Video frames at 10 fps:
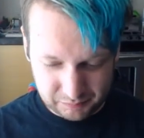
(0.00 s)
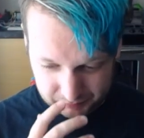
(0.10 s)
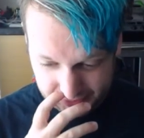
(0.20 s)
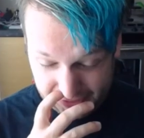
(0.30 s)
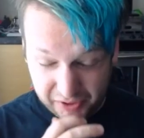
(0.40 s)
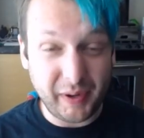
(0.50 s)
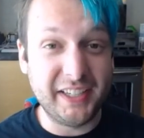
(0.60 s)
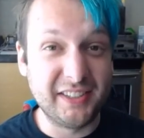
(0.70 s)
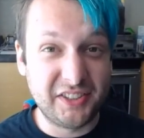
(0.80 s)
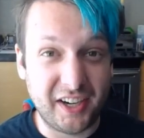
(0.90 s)
take away
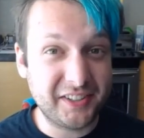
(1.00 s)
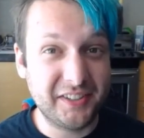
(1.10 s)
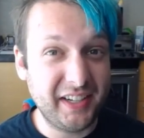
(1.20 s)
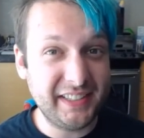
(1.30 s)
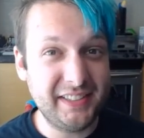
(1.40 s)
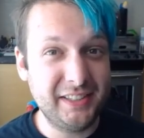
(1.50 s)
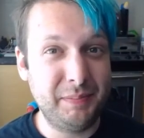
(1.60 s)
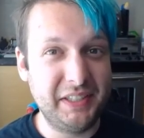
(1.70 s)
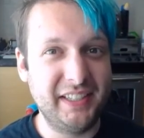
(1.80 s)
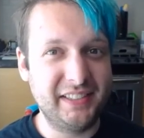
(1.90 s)
his doctor license
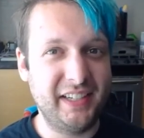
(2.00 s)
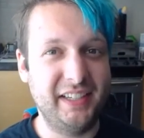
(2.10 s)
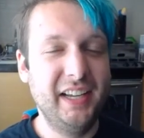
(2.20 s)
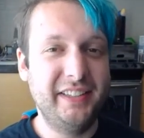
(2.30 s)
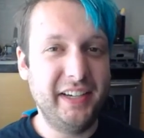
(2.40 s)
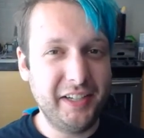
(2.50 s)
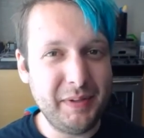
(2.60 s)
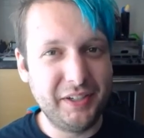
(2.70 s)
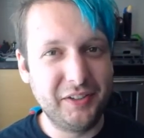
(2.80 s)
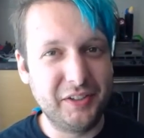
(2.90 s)
because, like, telling
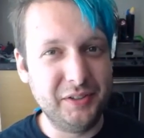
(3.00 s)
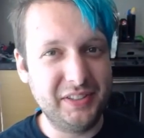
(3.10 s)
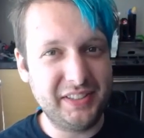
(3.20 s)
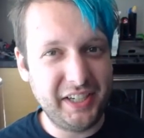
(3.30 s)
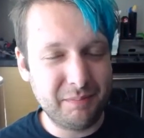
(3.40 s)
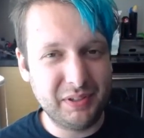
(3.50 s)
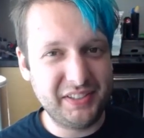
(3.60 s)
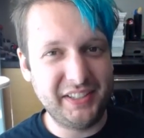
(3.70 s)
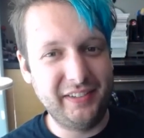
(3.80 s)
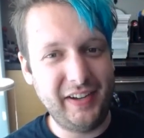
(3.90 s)
me to lose
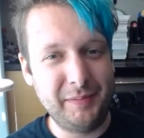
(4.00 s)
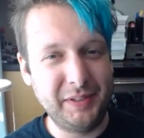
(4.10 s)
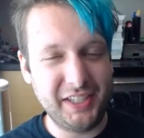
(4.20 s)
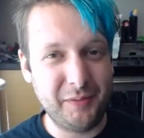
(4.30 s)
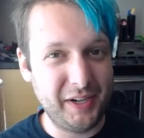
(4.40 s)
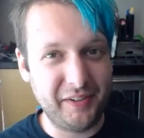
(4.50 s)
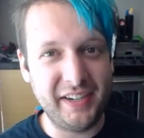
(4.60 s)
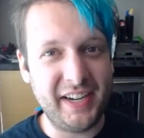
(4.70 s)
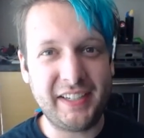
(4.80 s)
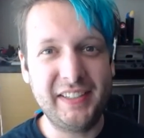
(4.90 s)
10% of how much I weigh
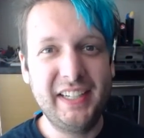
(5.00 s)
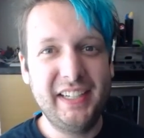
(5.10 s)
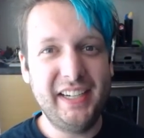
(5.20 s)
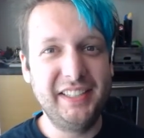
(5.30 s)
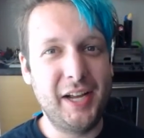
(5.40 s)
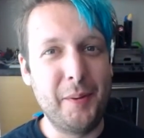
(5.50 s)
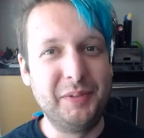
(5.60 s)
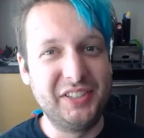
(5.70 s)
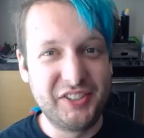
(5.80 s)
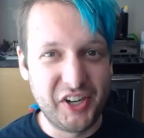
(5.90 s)
right now is
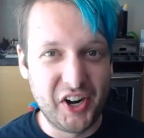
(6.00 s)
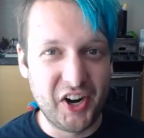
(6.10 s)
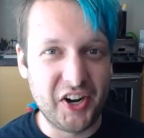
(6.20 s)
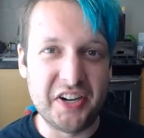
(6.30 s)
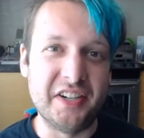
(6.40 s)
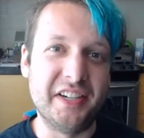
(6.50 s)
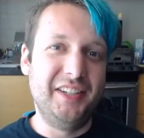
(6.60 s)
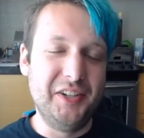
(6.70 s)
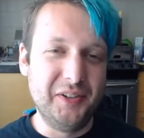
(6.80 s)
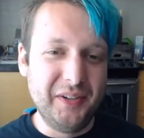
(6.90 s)
absurd.
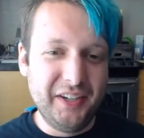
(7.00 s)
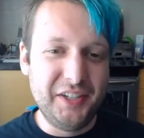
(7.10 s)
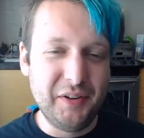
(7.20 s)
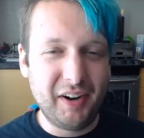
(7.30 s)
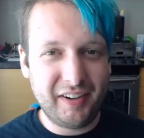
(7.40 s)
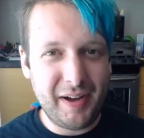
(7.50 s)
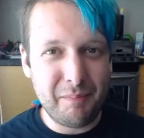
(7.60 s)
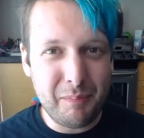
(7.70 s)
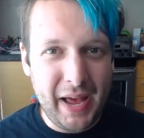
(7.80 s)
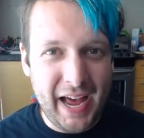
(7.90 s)
You, you are a
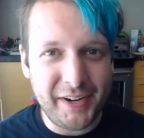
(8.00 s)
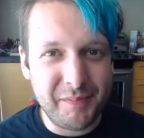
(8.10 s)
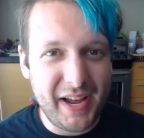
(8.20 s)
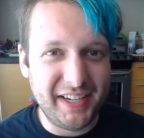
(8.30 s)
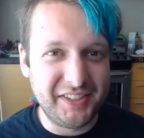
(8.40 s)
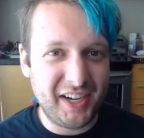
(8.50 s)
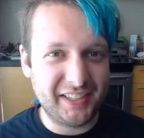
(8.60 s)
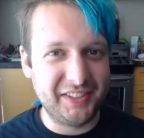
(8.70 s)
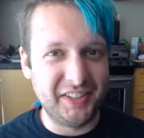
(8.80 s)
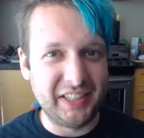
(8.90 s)
madman,
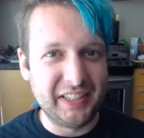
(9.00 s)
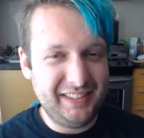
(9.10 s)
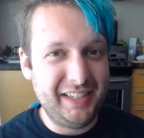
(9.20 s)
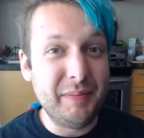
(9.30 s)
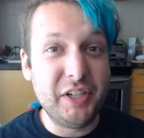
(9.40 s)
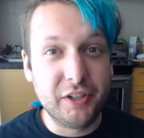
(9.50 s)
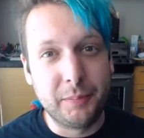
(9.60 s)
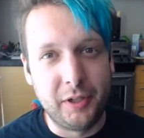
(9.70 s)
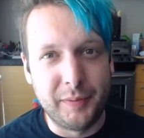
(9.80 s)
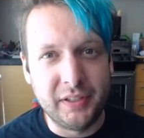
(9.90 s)
doctor. Give me your
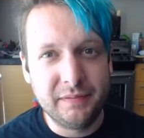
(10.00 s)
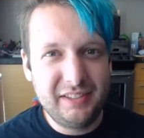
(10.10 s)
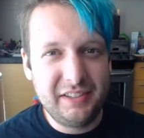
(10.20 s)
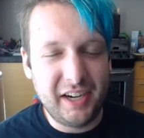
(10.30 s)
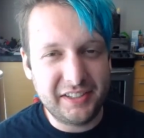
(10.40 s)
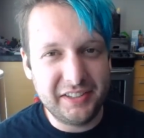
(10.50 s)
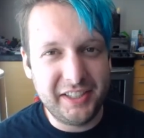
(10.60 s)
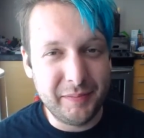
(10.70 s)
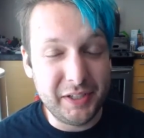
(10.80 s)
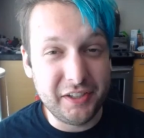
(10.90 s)
diploma. Doctor,
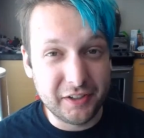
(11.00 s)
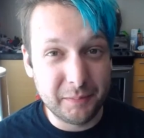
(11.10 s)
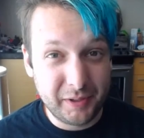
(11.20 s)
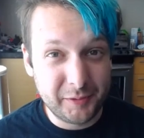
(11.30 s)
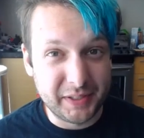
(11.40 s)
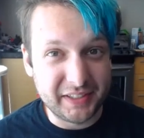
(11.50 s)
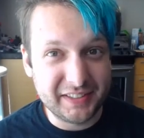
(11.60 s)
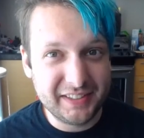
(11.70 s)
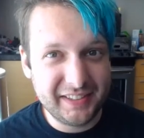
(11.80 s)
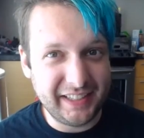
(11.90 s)
give me your diploma.
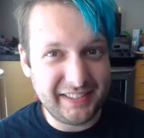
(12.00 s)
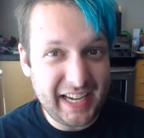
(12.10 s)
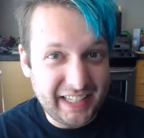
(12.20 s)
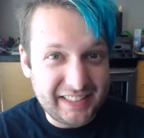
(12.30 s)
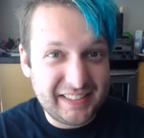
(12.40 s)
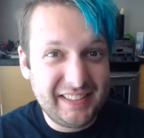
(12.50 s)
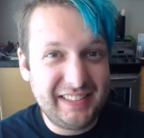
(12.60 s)
Like, that is,